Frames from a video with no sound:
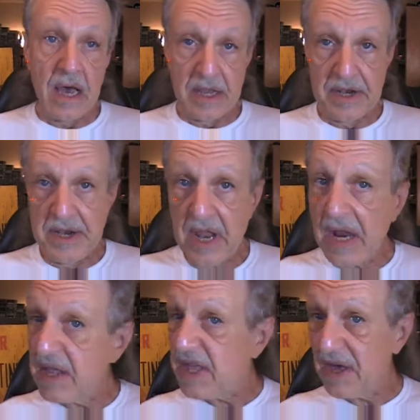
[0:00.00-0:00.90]

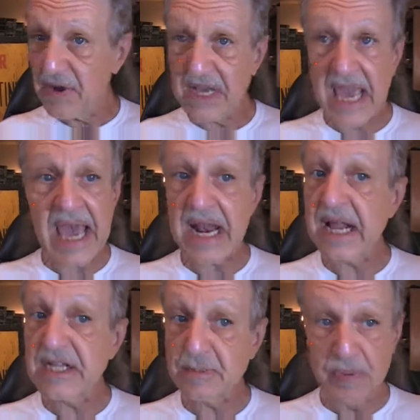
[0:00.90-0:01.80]
None of the other
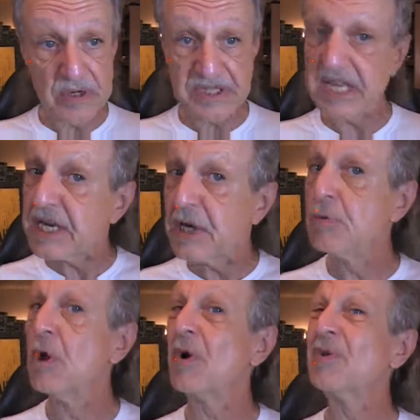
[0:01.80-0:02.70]
candidates
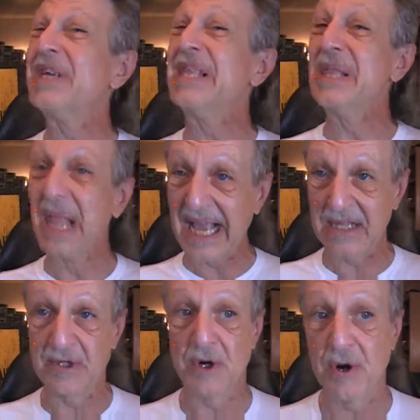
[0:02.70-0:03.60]
particularly
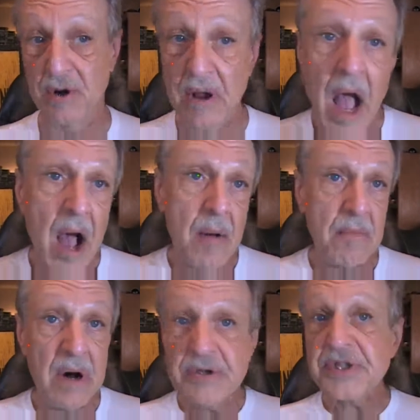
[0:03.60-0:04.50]
liked her,
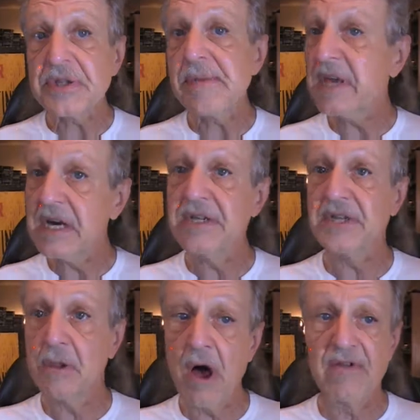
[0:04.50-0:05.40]
mostly because
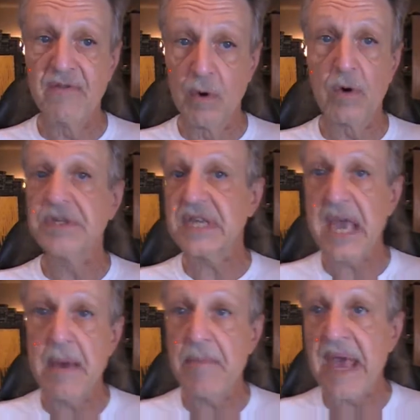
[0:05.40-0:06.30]
a lot of Laura's
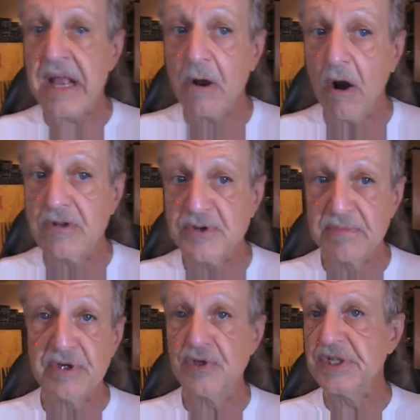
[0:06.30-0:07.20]
campaign
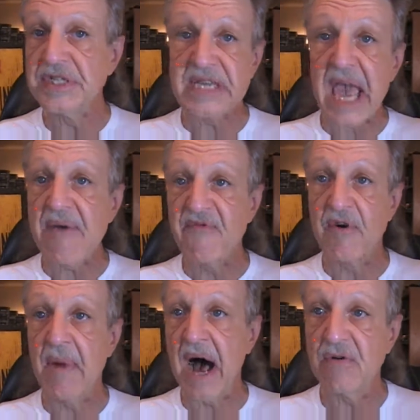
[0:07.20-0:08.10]
contributions came
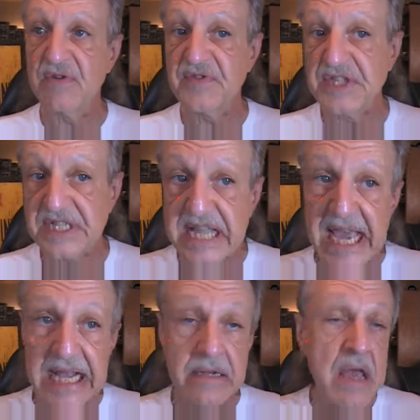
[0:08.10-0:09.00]
from out of
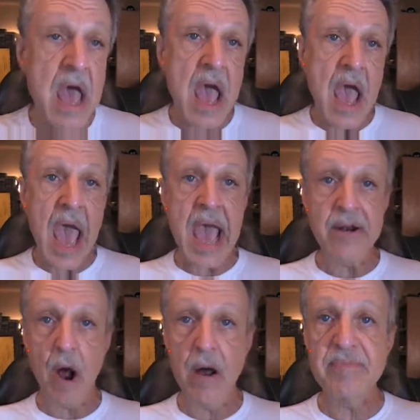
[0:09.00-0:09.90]
state,
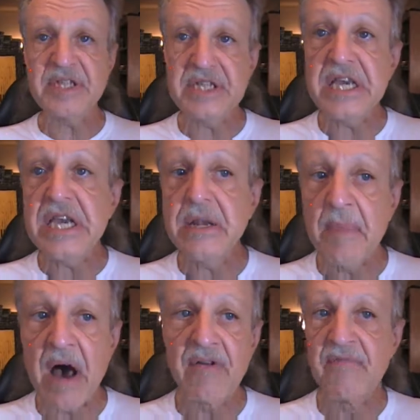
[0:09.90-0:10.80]
an obscene
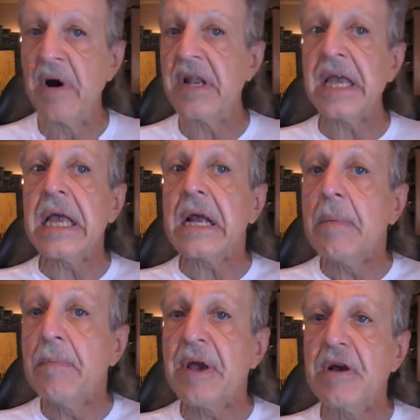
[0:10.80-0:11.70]
amount of money
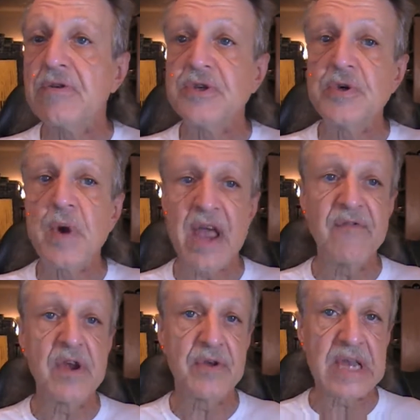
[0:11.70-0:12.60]
compared to
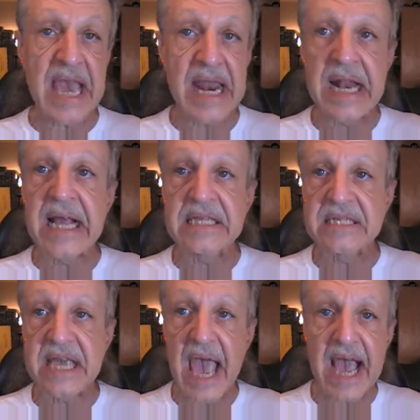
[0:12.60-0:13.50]
every other
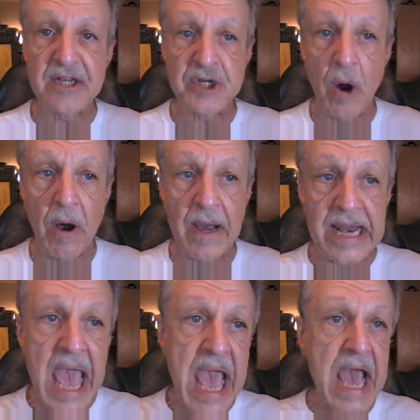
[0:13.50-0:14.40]
candidate's cash on
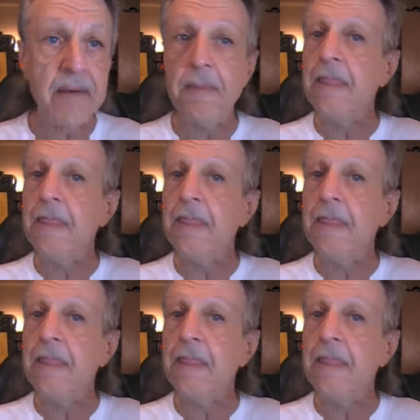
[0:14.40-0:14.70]
hand.